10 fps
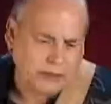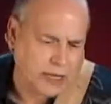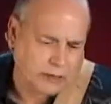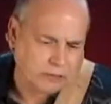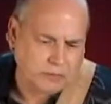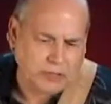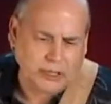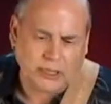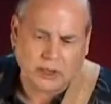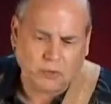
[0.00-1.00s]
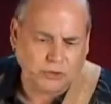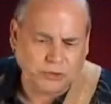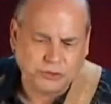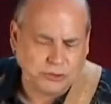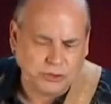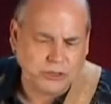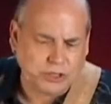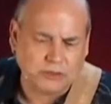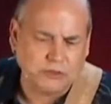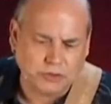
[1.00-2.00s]
that you
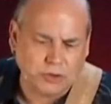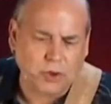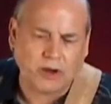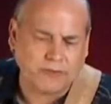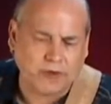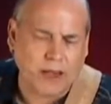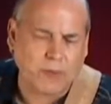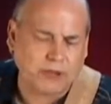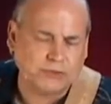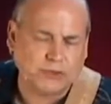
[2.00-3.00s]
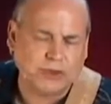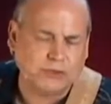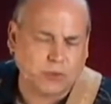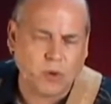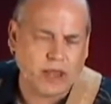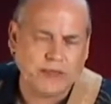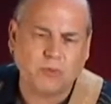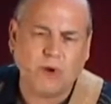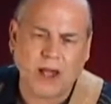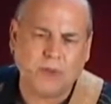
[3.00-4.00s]
can do on flat wound strings in a way
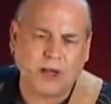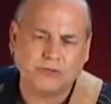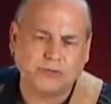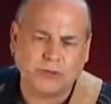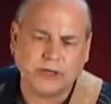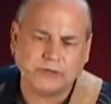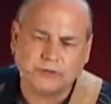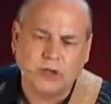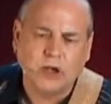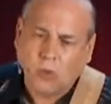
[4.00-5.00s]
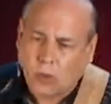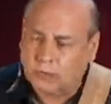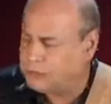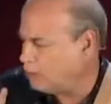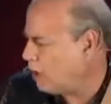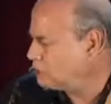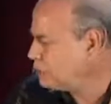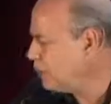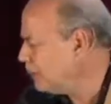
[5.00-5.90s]
that round wound strings won't do. I'll show